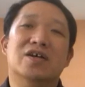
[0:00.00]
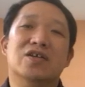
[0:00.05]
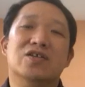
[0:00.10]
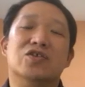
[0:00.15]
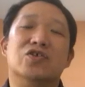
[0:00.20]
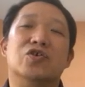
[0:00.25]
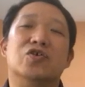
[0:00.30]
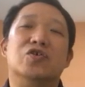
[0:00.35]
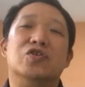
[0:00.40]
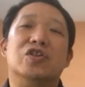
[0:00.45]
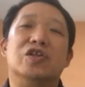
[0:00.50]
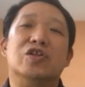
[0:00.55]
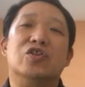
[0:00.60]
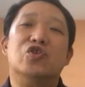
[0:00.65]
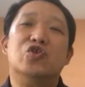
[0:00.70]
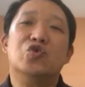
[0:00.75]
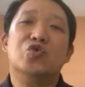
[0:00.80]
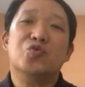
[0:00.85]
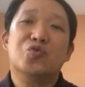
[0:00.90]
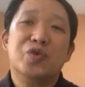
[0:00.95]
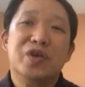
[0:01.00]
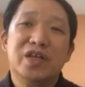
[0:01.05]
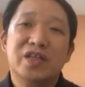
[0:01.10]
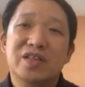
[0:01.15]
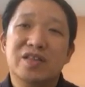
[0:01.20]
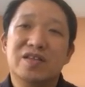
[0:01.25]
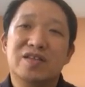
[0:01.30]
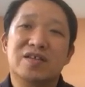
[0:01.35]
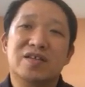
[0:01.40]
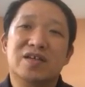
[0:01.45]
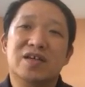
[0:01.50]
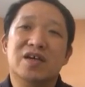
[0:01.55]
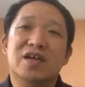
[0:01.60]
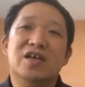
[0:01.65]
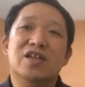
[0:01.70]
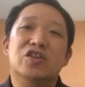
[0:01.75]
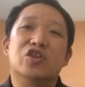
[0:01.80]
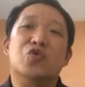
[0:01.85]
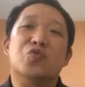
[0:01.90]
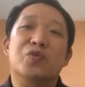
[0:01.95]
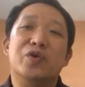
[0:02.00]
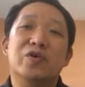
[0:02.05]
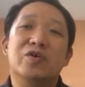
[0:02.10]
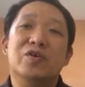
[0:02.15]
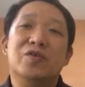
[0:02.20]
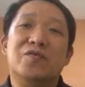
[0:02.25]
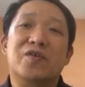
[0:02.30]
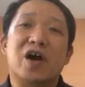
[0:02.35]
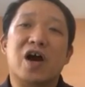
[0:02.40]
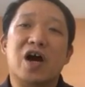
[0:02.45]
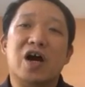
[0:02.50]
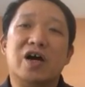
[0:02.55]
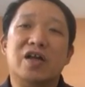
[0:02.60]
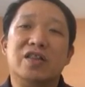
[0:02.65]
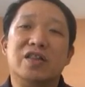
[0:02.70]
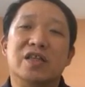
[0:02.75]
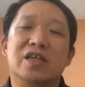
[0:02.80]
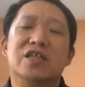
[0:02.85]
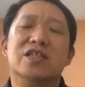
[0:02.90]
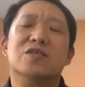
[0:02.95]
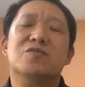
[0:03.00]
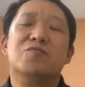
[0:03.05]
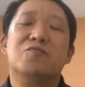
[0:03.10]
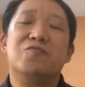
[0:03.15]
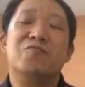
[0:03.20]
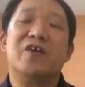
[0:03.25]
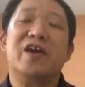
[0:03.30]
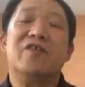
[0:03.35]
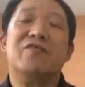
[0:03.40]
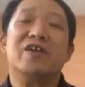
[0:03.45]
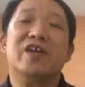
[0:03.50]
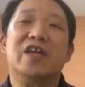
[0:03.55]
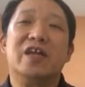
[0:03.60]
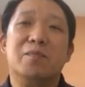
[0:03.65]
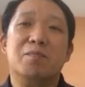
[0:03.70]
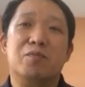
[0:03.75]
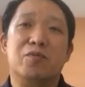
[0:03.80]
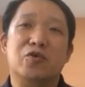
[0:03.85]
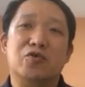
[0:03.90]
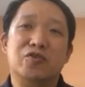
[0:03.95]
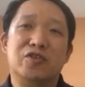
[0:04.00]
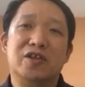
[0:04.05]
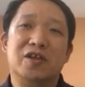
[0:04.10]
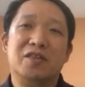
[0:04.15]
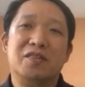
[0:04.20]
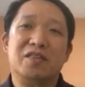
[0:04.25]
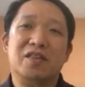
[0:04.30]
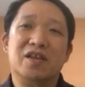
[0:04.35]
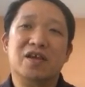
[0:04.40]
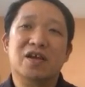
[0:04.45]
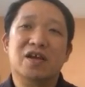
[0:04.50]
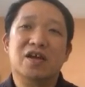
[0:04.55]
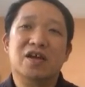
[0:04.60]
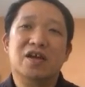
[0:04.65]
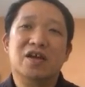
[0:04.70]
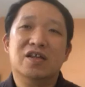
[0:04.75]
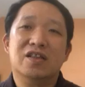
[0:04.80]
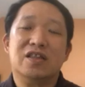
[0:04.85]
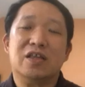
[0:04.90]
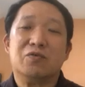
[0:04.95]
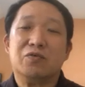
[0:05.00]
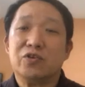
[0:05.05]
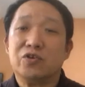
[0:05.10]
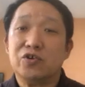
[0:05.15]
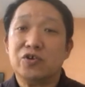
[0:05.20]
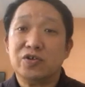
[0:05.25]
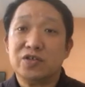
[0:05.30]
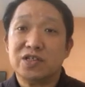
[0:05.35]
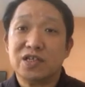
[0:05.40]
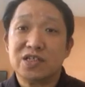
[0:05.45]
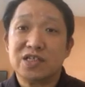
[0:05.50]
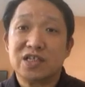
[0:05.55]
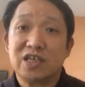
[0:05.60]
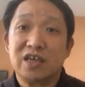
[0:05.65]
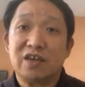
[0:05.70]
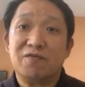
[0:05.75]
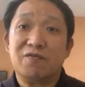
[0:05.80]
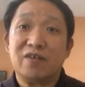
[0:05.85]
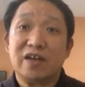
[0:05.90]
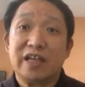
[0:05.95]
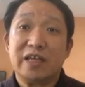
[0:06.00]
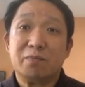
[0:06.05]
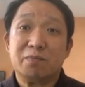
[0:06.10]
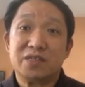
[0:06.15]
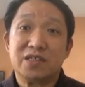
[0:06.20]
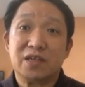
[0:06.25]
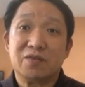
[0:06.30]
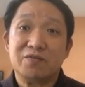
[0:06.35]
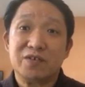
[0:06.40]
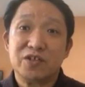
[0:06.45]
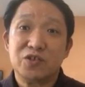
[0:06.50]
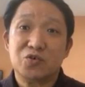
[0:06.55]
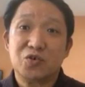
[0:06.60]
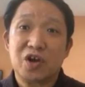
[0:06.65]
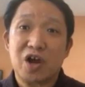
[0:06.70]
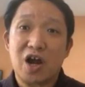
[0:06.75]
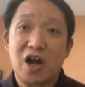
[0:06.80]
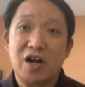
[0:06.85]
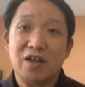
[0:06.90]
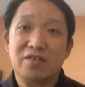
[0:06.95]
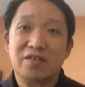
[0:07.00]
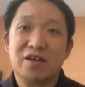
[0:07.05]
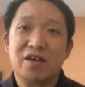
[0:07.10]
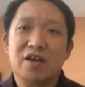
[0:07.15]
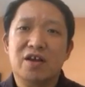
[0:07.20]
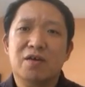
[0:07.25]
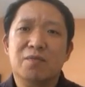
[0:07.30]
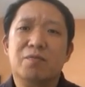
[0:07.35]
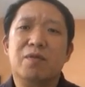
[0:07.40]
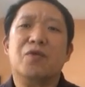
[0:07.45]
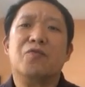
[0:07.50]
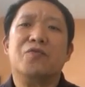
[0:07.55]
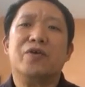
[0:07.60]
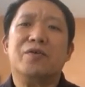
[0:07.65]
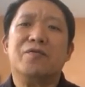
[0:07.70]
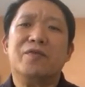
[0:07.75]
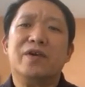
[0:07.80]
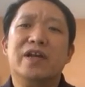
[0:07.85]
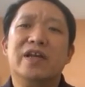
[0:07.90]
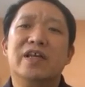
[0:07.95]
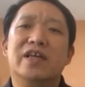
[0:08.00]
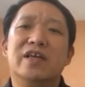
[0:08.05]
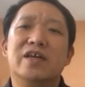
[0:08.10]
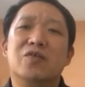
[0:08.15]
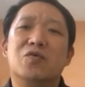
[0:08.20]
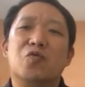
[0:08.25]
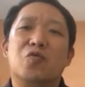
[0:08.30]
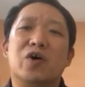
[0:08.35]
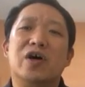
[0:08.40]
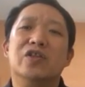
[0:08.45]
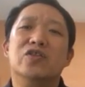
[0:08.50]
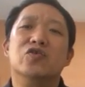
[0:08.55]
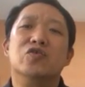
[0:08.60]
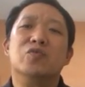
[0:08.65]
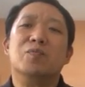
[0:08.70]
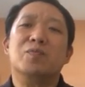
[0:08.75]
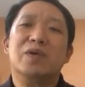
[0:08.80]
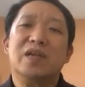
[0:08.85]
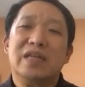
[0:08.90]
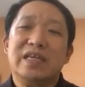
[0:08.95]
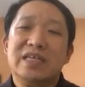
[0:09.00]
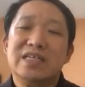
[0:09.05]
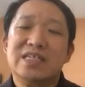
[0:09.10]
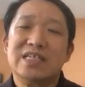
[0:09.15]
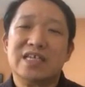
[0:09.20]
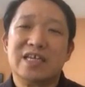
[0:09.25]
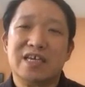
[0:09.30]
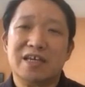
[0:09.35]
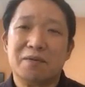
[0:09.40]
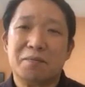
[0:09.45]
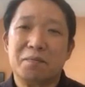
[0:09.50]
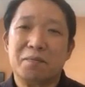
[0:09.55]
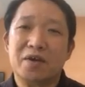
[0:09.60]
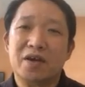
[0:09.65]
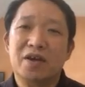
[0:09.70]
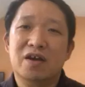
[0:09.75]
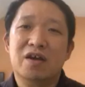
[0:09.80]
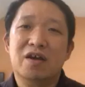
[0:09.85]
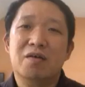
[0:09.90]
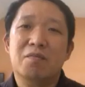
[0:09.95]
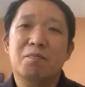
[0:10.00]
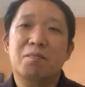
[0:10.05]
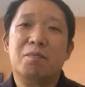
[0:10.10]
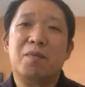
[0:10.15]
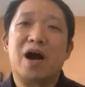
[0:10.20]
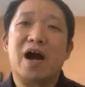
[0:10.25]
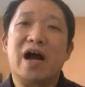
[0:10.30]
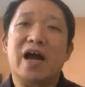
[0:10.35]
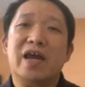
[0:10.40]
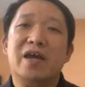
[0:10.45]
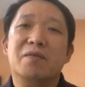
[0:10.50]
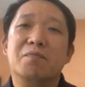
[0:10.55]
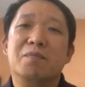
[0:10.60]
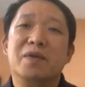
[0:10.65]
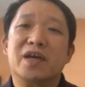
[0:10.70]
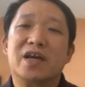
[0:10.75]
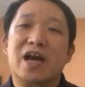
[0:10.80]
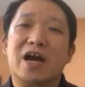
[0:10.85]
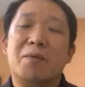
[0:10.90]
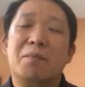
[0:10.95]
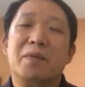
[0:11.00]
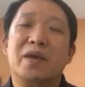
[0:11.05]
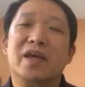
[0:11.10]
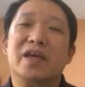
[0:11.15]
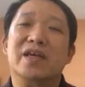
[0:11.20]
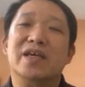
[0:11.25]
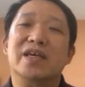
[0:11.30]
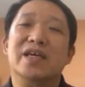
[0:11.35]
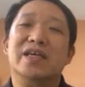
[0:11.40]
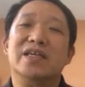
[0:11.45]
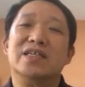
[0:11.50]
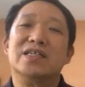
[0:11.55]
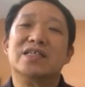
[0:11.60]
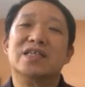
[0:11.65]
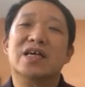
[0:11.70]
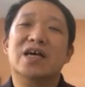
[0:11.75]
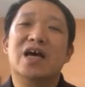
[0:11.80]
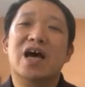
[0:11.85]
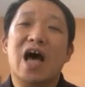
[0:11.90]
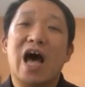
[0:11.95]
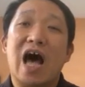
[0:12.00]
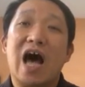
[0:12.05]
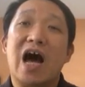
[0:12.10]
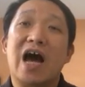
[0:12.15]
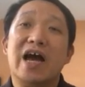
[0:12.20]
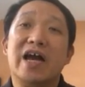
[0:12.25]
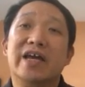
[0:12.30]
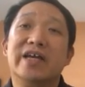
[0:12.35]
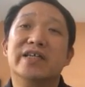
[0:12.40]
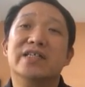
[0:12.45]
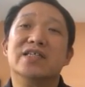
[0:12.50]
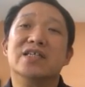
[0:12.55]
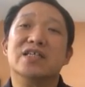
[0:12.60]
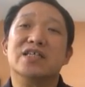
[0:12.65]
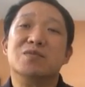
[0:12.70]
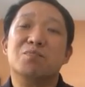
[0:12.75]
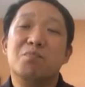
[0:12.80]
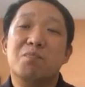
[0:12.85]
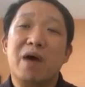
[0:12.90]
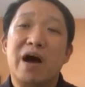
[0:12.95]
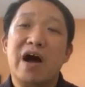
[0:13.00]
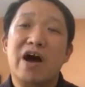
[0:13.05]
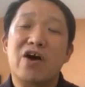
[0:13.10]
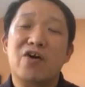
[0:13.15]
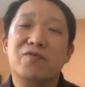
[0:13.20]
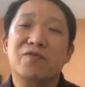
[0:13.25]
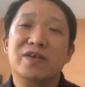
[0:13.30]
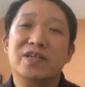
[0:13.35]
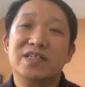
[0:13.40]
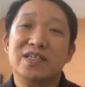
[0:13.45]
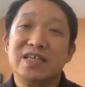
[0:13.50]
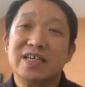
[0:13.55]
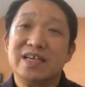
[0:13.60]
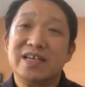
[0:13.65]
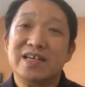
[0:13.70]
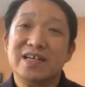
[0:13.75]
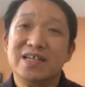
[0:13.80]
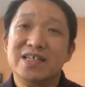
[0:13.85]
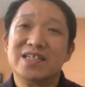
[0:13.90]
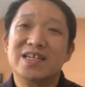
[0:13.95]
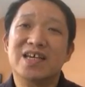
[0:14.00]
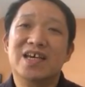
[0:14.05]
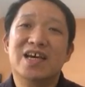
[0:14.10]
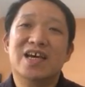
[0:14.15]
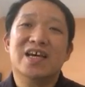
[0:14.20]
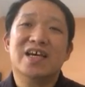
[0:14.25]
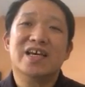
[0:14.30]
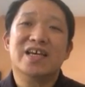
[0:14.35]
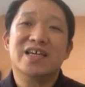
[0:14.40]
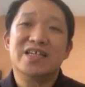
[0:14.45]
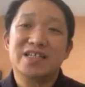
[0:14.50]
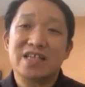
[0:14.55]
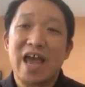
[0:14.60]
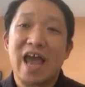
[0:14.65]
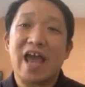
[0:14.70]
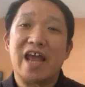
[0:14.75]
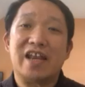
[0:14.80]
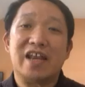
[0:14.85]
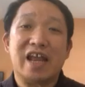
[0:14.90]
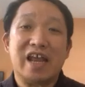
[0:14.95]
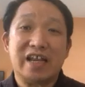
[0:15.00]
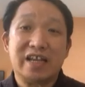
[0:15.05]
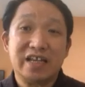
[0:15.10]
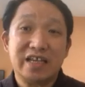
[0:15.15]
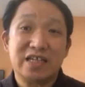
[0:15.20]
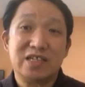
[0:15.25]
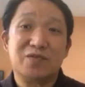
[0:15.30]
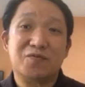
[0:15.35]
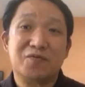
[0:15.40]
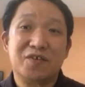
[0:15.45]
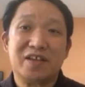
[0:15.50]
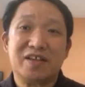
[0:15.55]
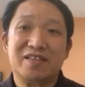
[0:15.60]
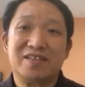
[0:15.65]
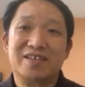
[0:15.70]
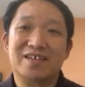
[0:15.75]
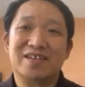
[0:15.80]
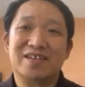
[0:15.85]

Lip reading: So the doing the will of God is very important, that we do not just give lip service to God, but we really want to please Him by becoming His eyes, His mouth, His ears, His hand, and His feet.